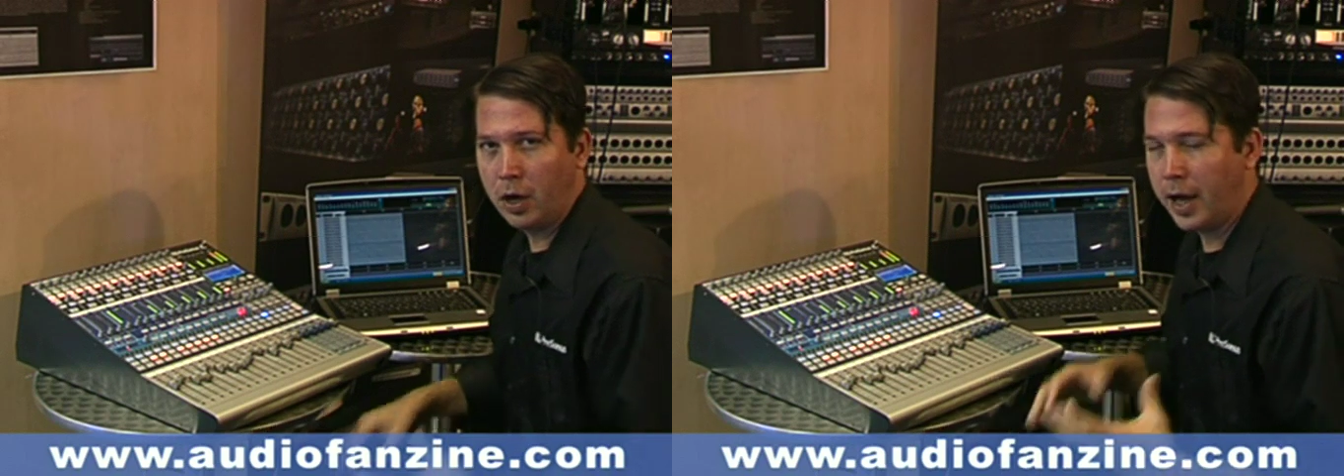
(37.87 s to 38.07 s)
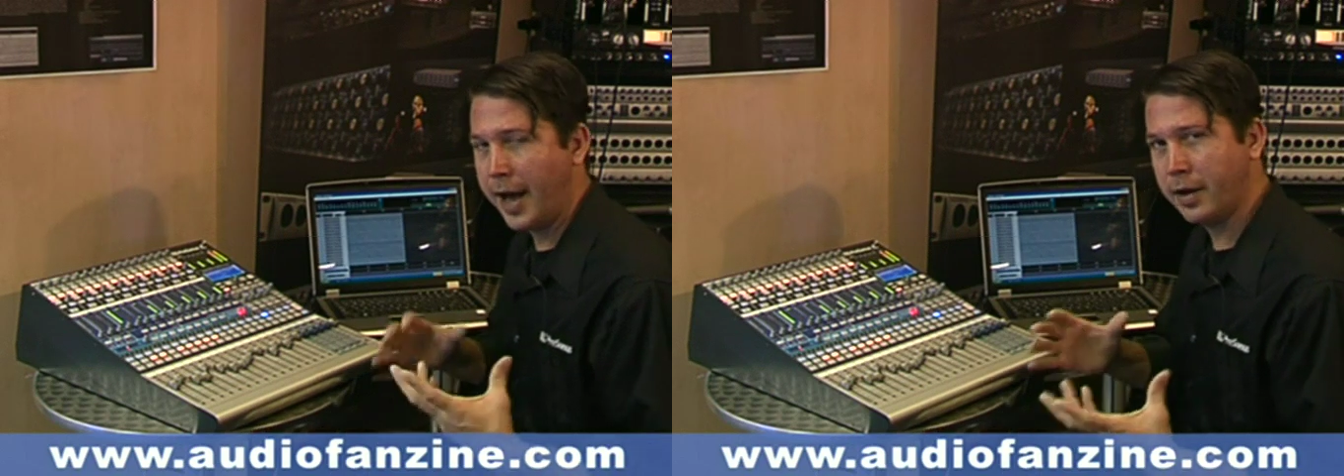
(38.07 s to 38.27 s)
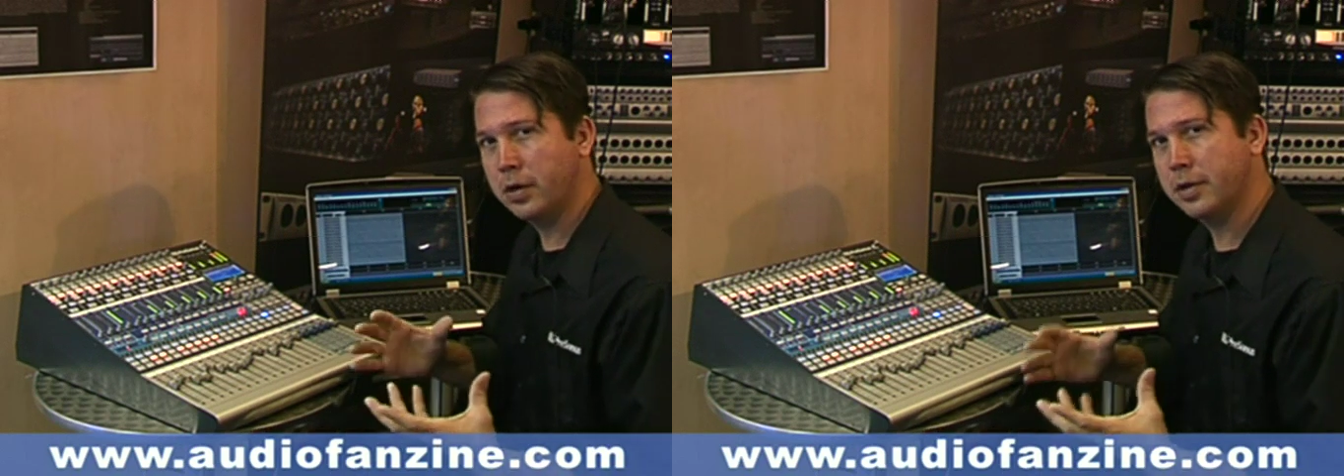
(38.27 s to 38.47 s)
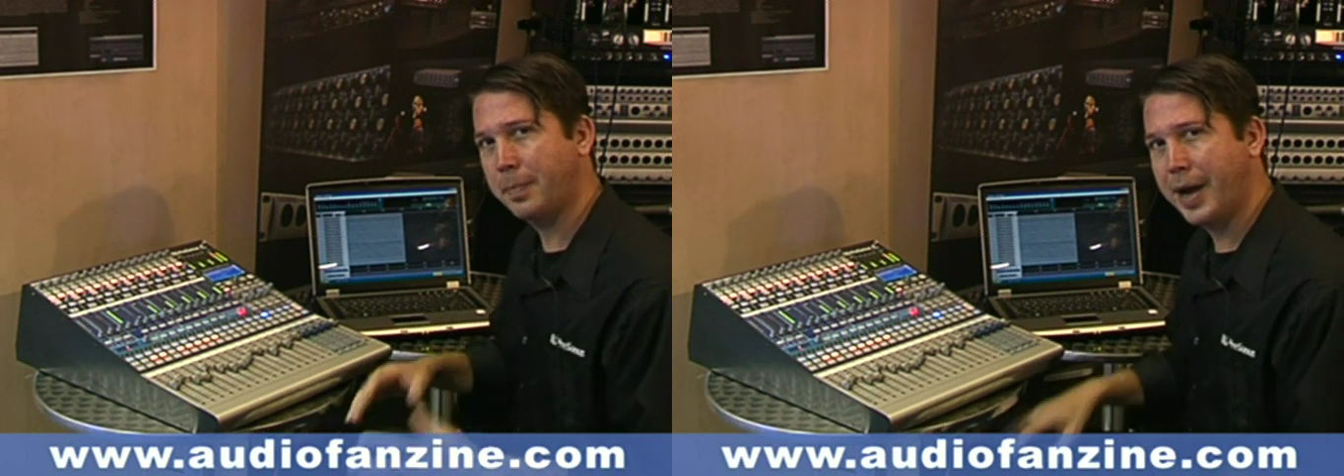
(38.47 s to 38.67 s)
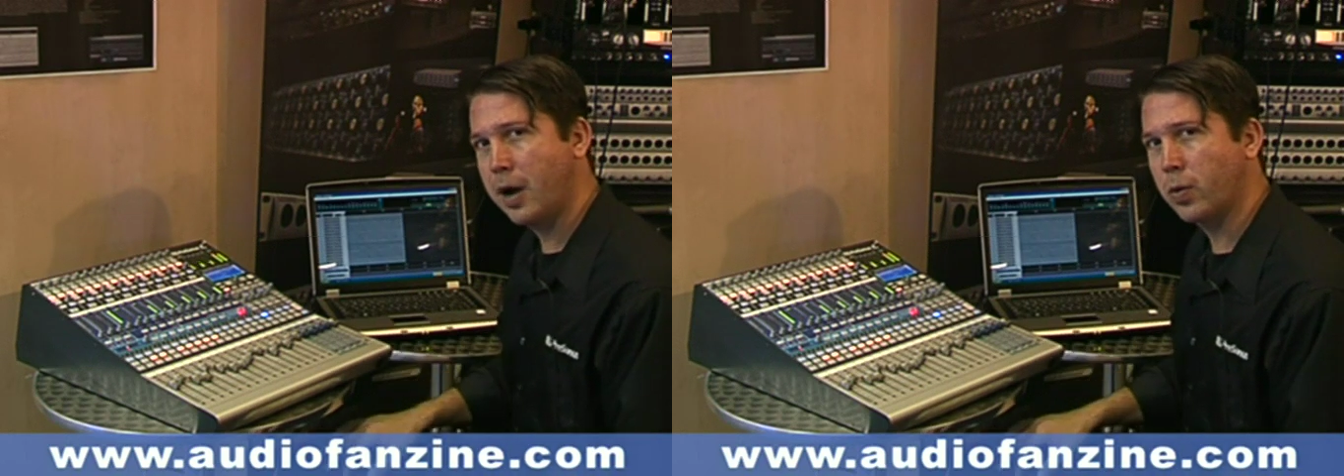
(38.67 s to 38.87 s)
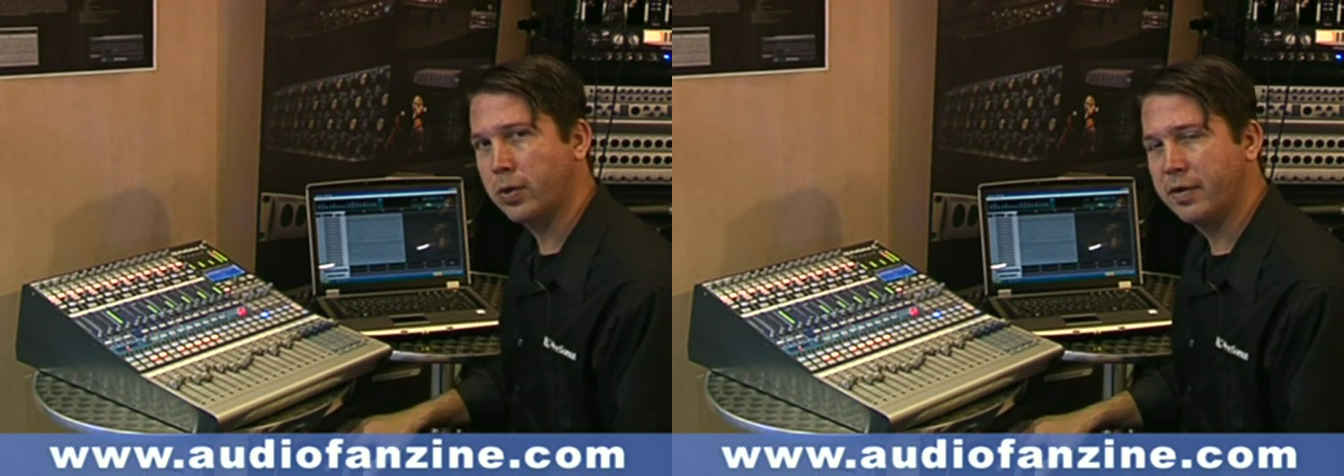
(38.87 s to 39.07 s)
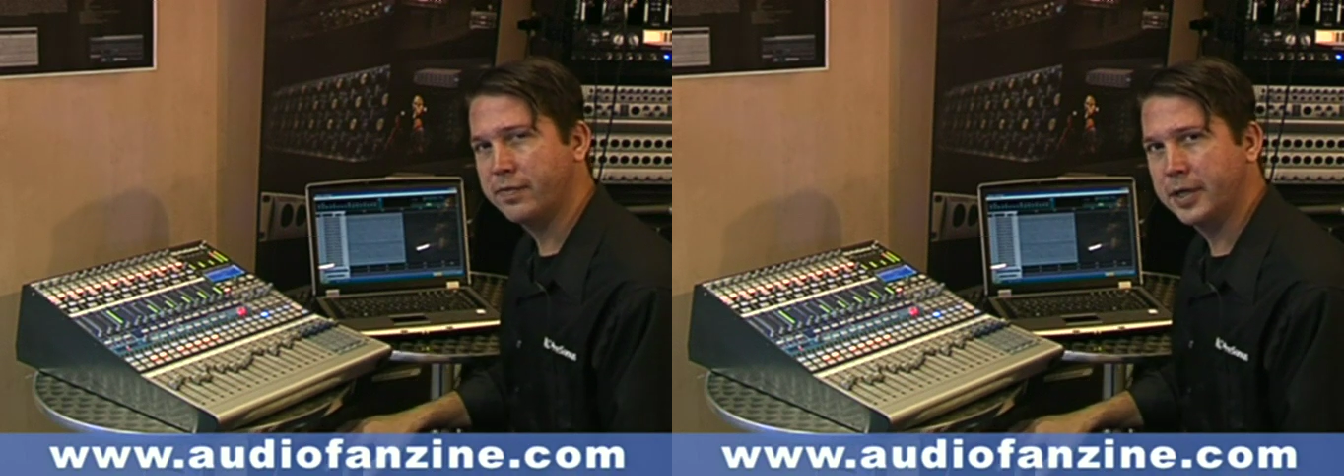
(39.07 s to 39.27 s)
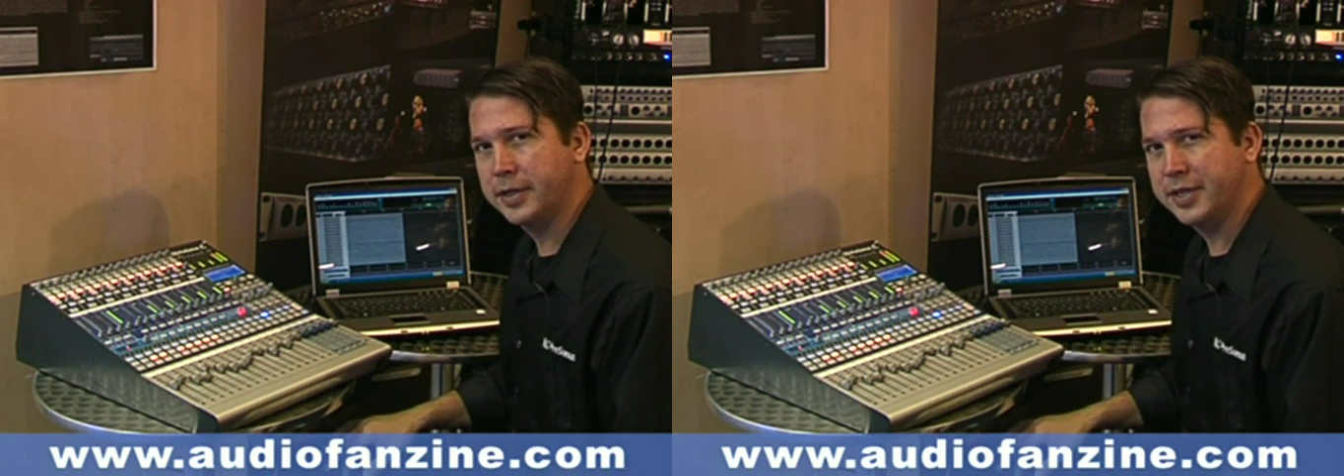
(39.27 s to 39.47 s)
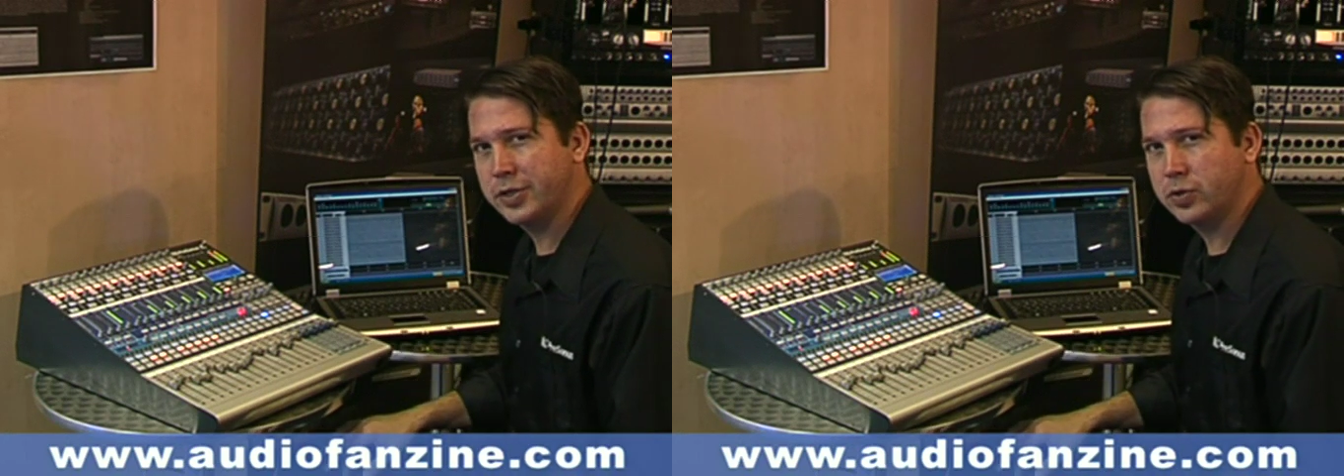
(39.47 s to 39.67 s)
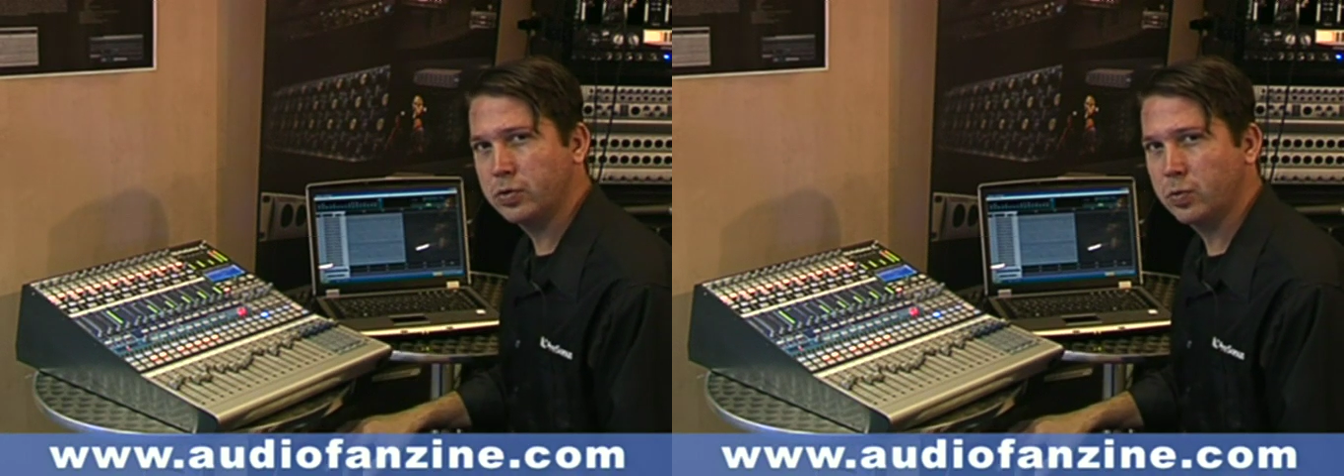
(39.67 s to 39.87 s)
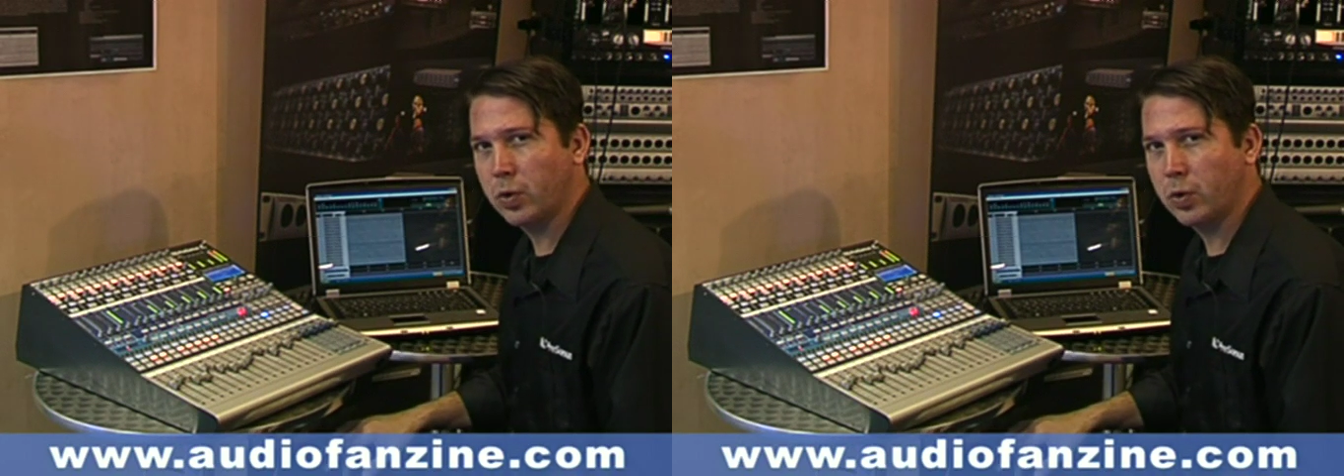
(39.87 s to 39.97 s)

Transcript: had all the power of a digital